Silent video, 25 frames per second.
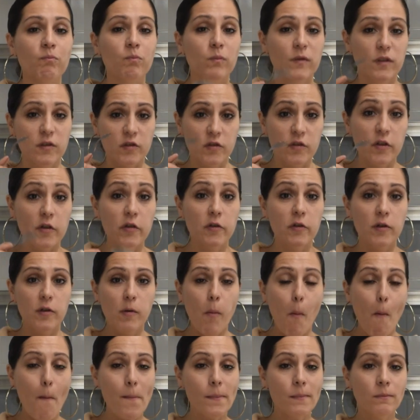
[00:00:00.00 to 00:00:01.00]
So
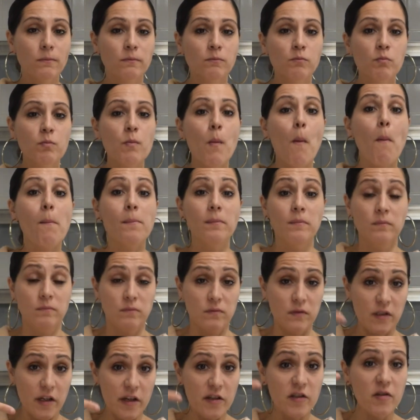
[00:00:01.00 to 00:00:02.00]
good.
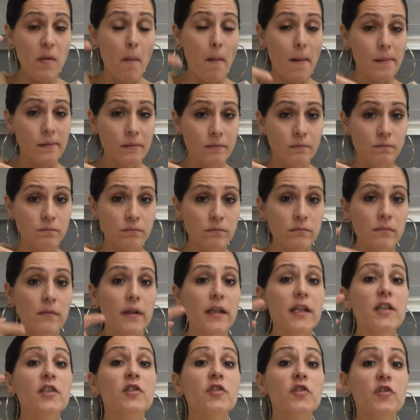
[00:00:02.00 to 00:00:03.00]
This
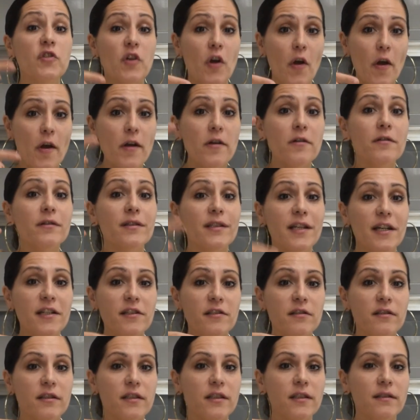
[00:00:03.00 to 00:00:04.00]
is so
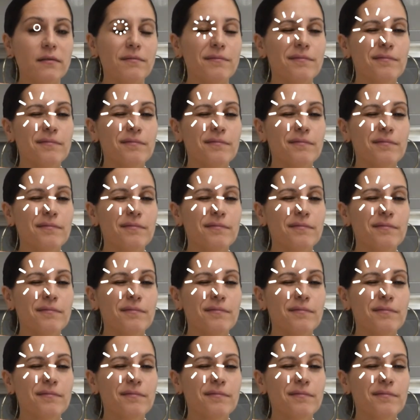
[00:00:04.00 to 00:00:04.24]
tasty.